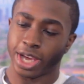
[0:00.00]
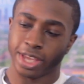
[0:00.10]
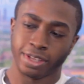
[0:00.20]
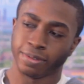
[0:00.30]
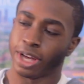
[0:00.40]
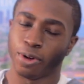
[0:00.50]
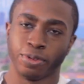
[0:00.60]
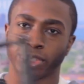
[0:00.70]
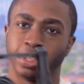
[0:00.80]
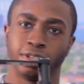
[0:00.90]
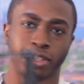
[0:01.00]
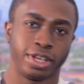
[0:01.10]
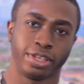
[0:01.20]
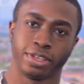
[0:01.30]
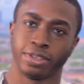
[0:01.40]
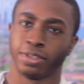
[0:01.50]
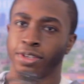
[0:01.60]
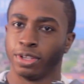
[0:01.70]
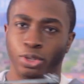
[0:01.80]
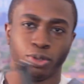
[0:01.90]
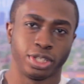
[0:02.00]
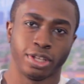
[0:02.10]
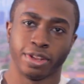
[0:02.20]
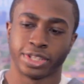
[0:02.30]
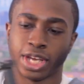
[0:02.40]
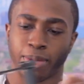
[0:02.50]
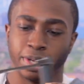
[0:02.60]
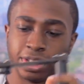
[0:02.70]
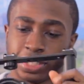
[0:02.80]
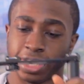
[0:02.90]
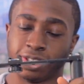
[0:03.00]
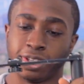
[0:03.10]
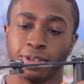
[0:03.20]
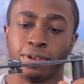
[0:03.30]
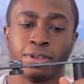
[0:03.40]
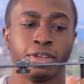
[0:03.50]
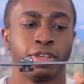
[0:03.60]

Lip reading: I hold this thing like loosely all the time and it stays still.